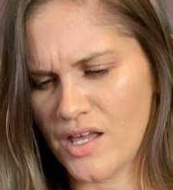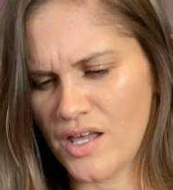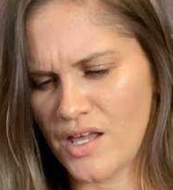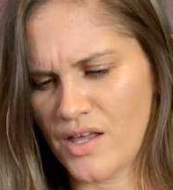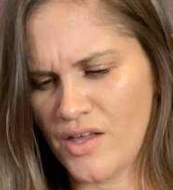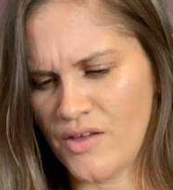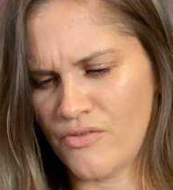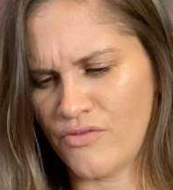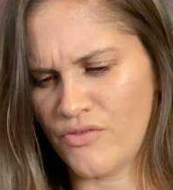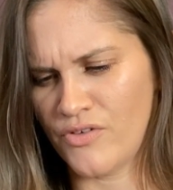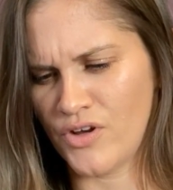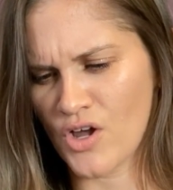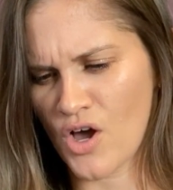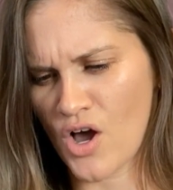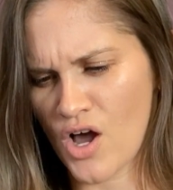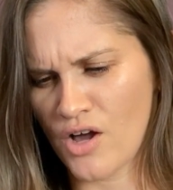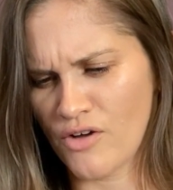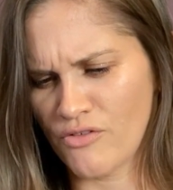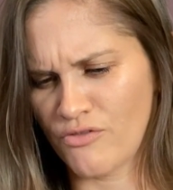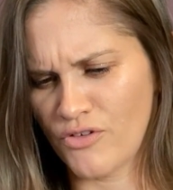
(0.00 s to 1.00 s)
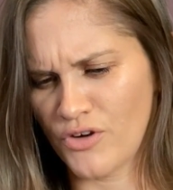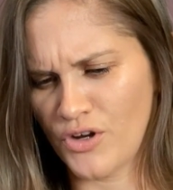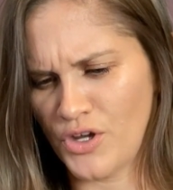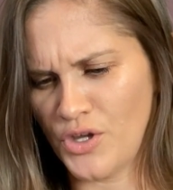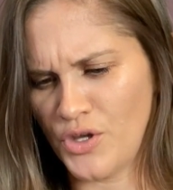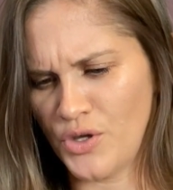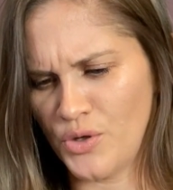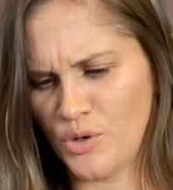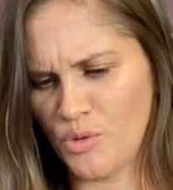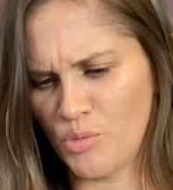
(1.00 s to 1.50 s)
If not for
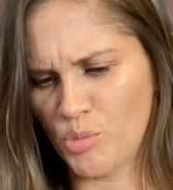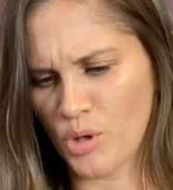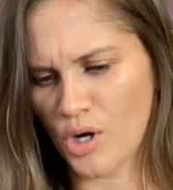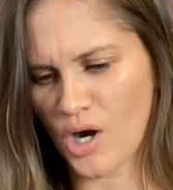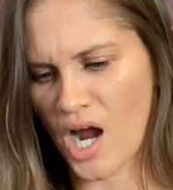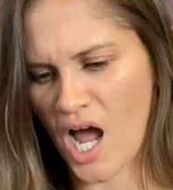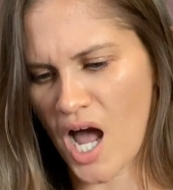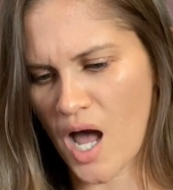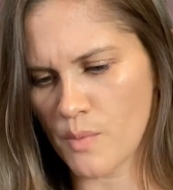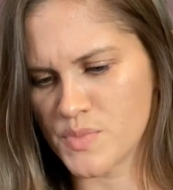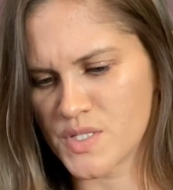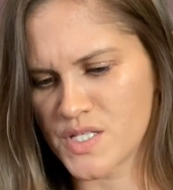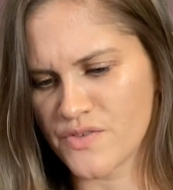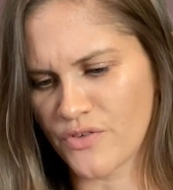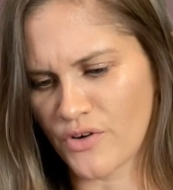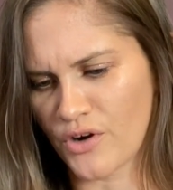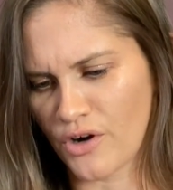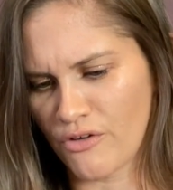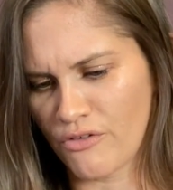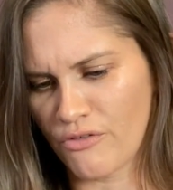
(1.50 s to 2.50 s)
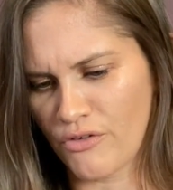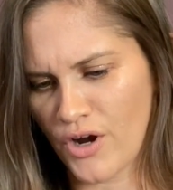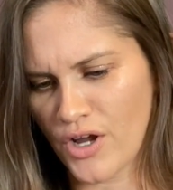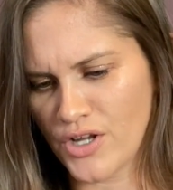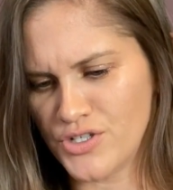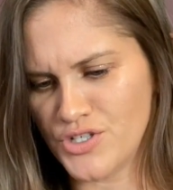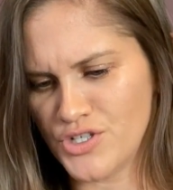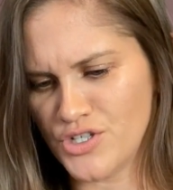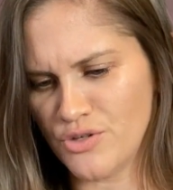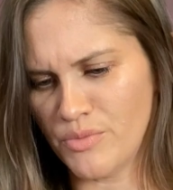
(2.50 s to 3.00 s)
you, perhaps for a
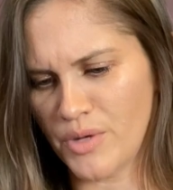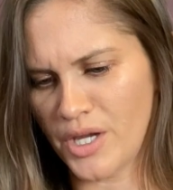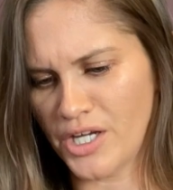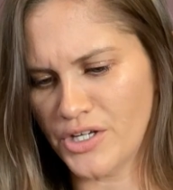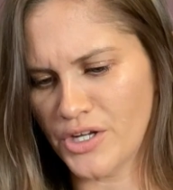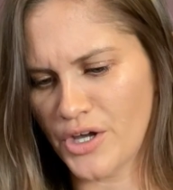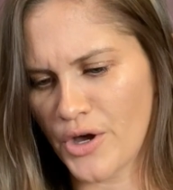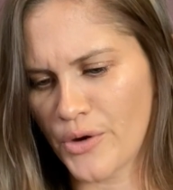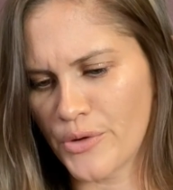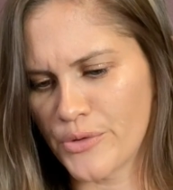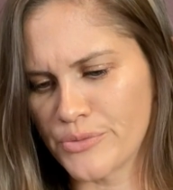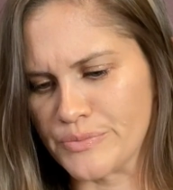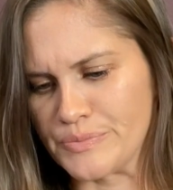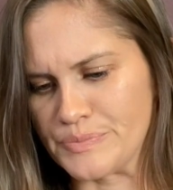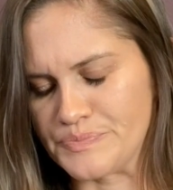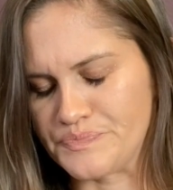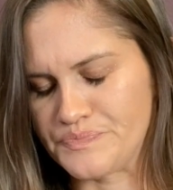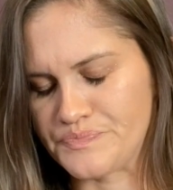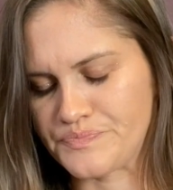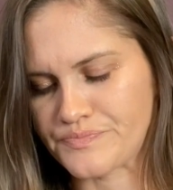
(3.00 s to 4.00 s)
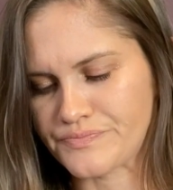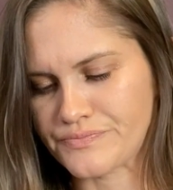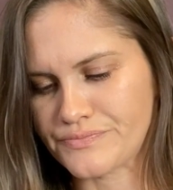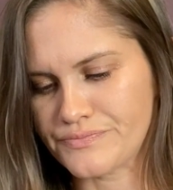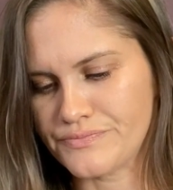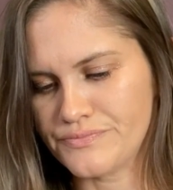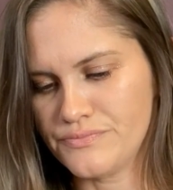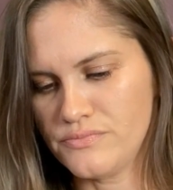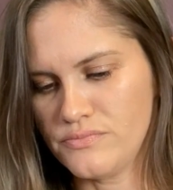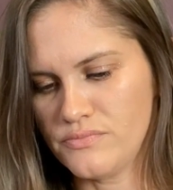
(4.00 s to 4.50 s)
friend you may know."
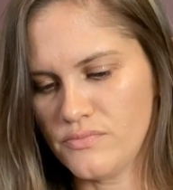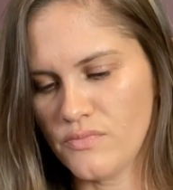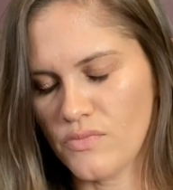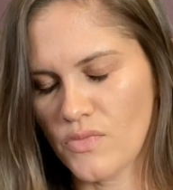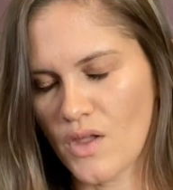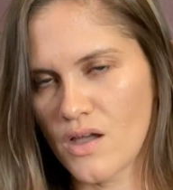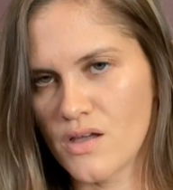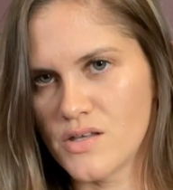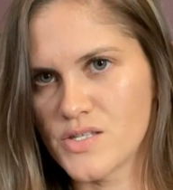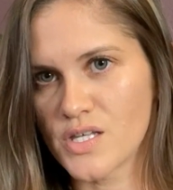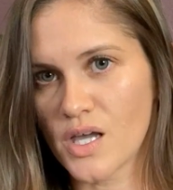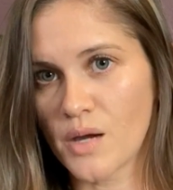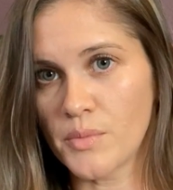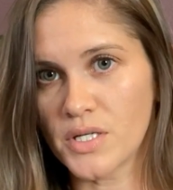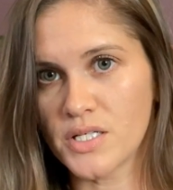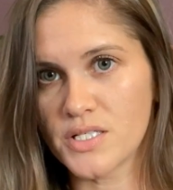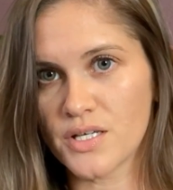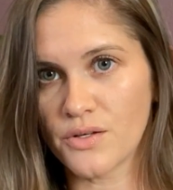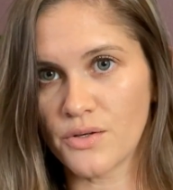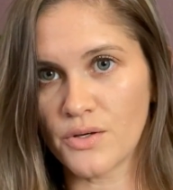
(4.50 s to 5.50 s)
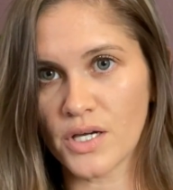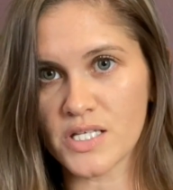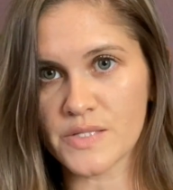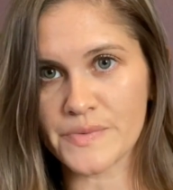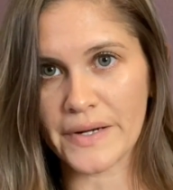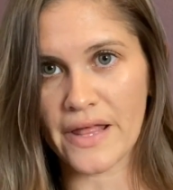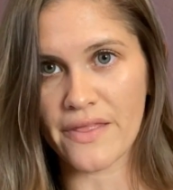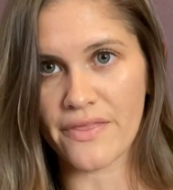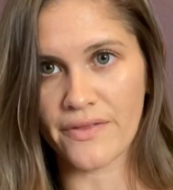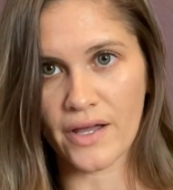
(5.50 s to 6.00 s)
So I'm going to tell you guys
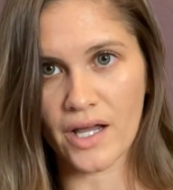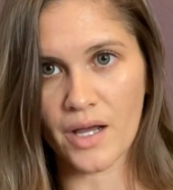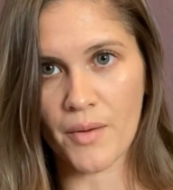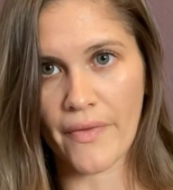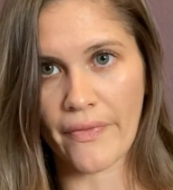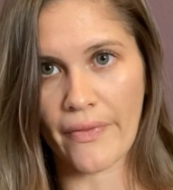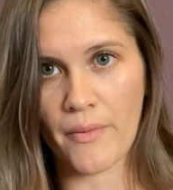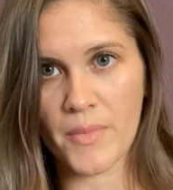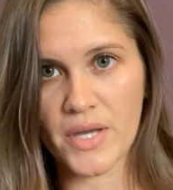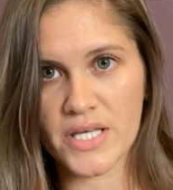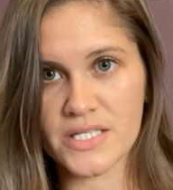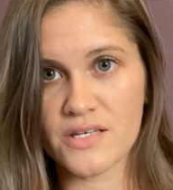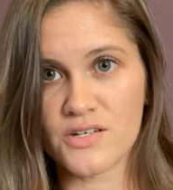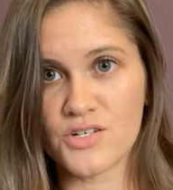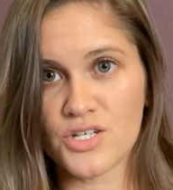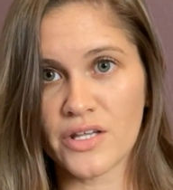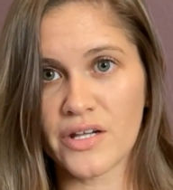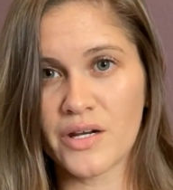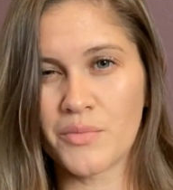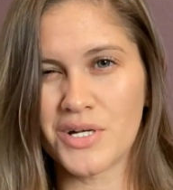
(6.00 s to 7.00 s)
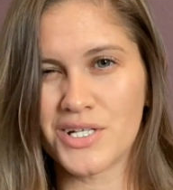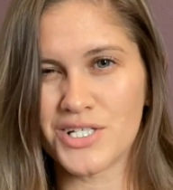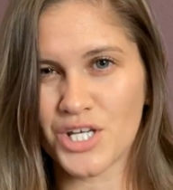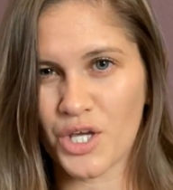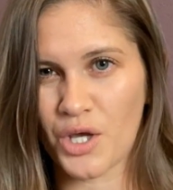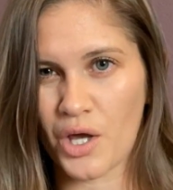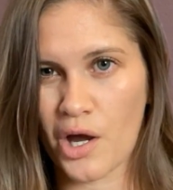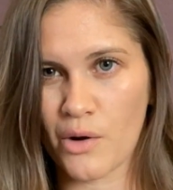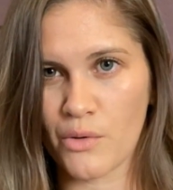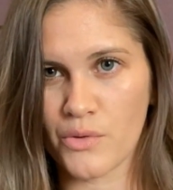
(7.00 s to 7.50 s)
what I think about that message, and then I'm going to
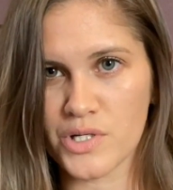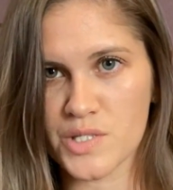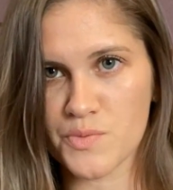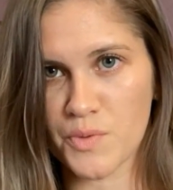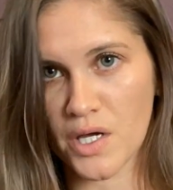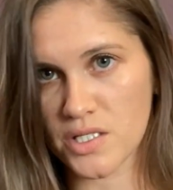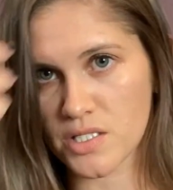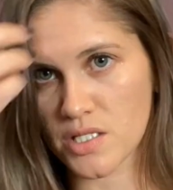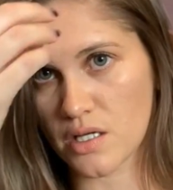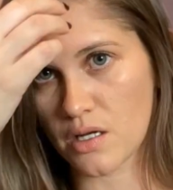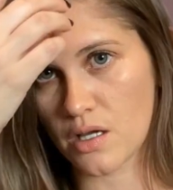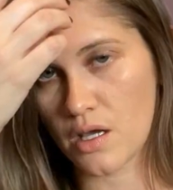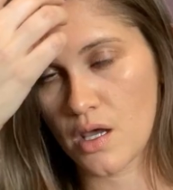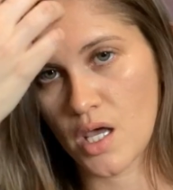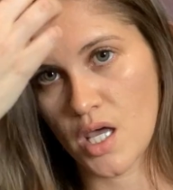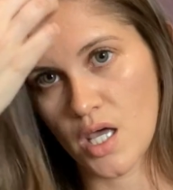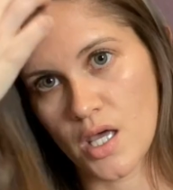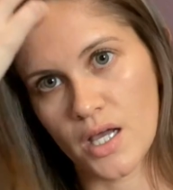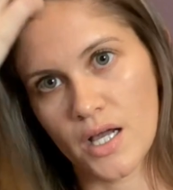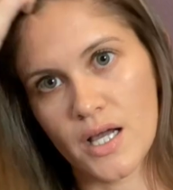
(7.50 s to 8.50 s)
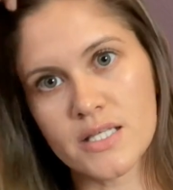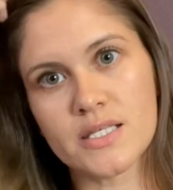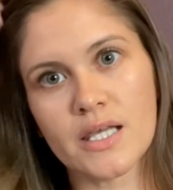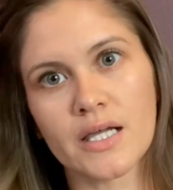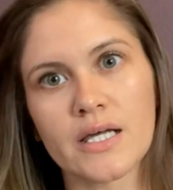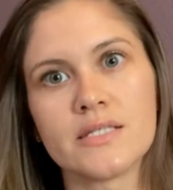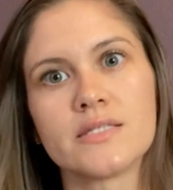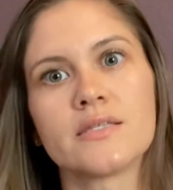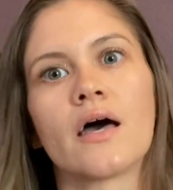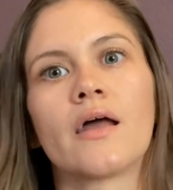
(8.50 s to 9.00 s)
tell you how I responded. Because
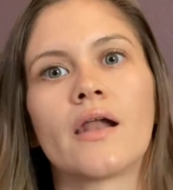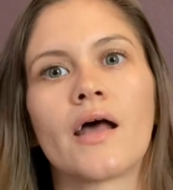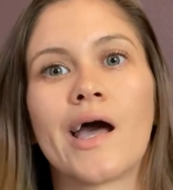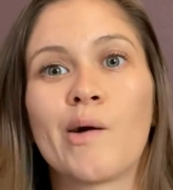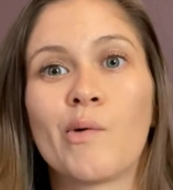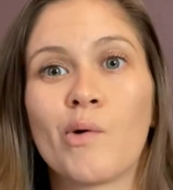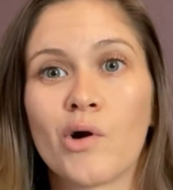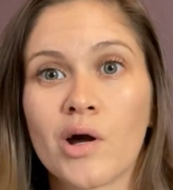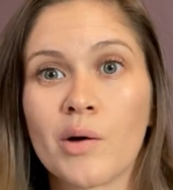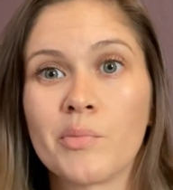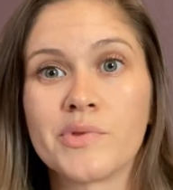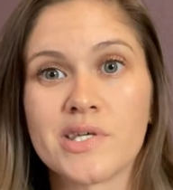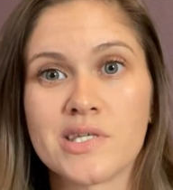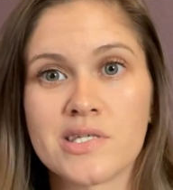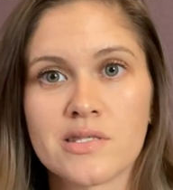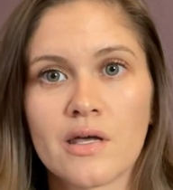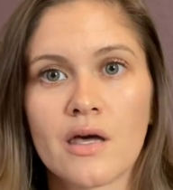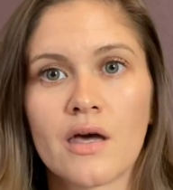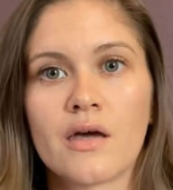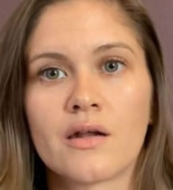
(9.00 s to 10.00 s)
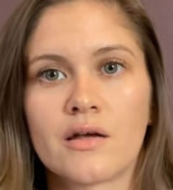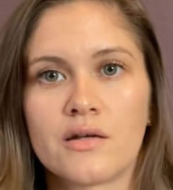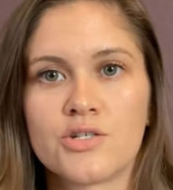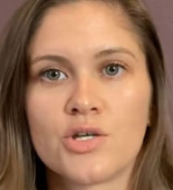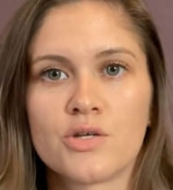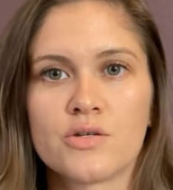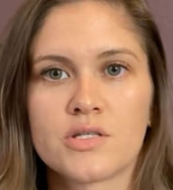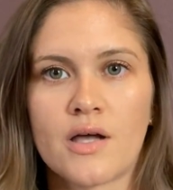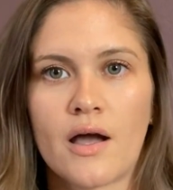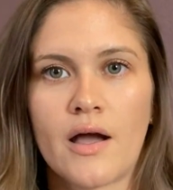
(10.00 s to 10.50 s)
like I said, I woke up this day and I
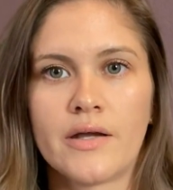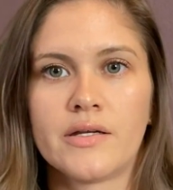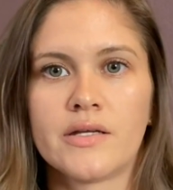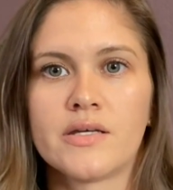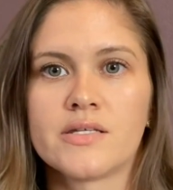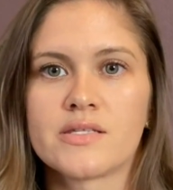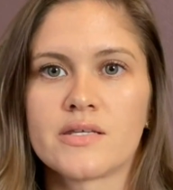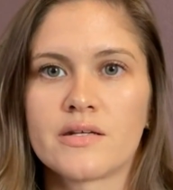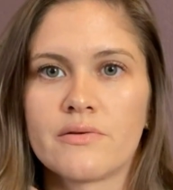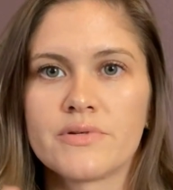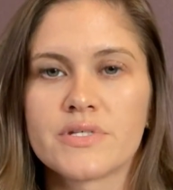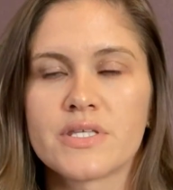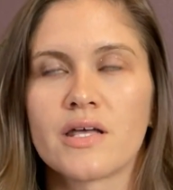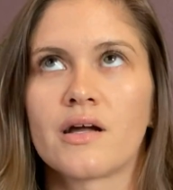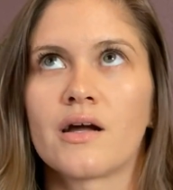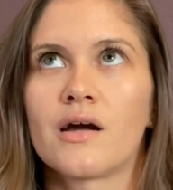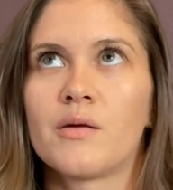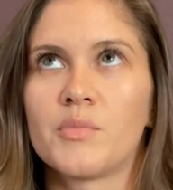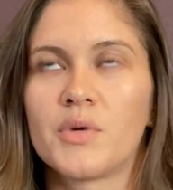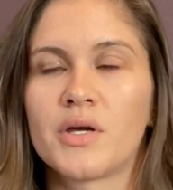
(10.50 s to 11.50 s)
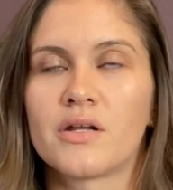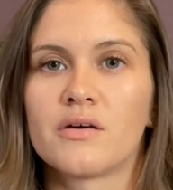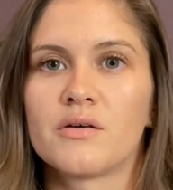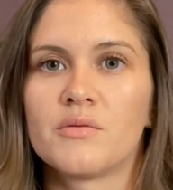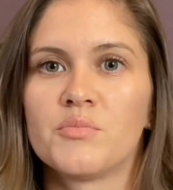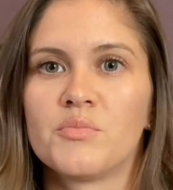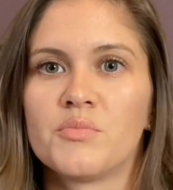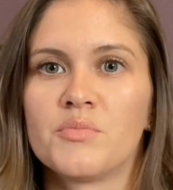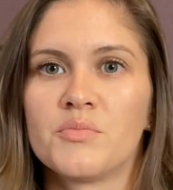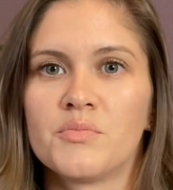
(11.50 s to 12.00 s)
chose kindness, and I was like, I'm going to